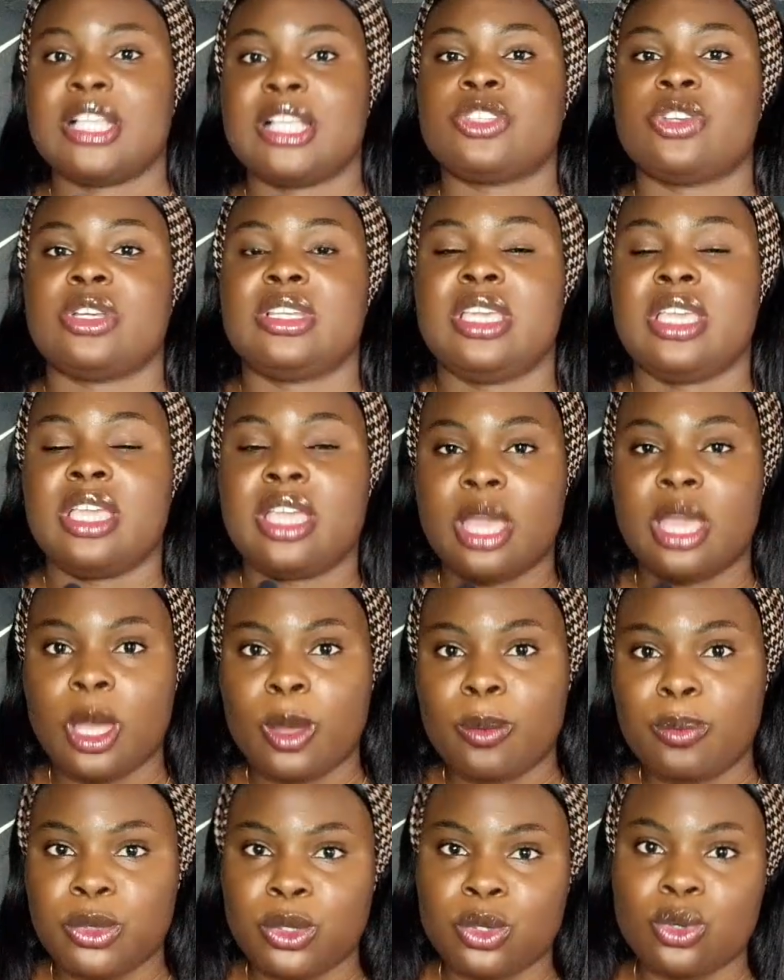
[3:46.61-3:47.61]
actually
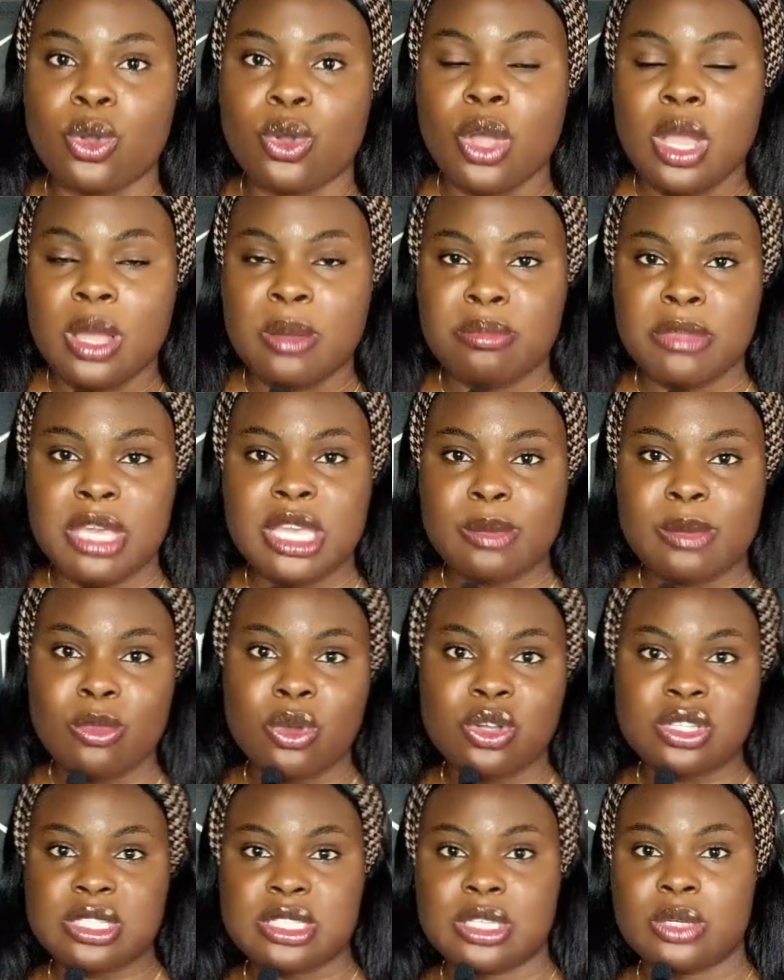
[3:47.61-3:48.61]
help you make
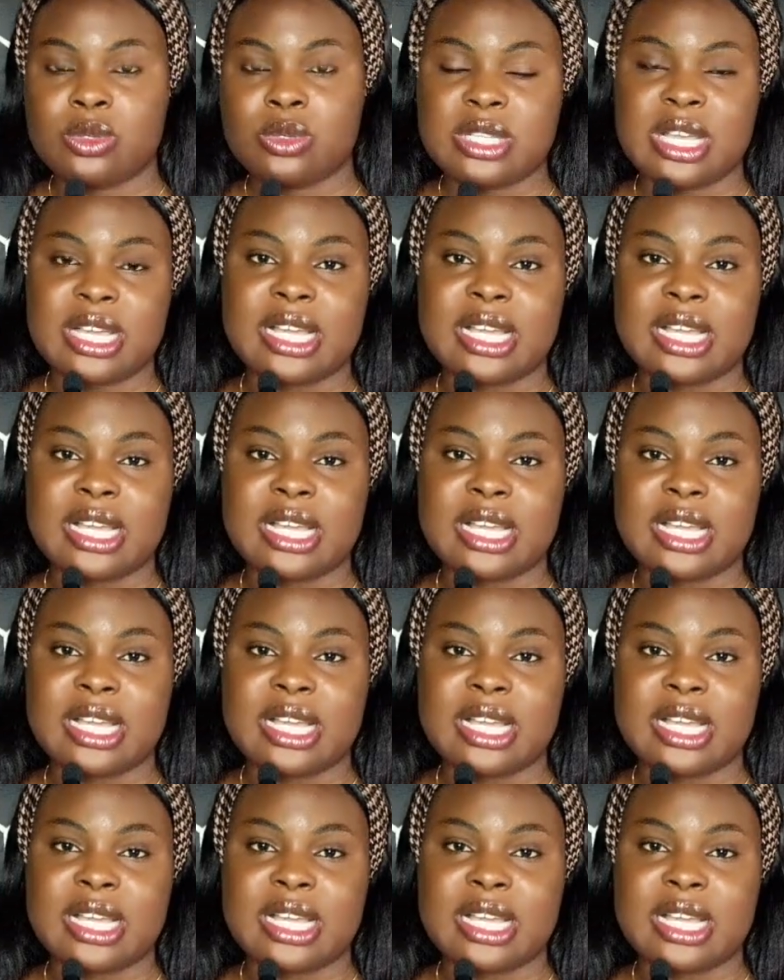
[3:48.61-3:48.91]
more sales.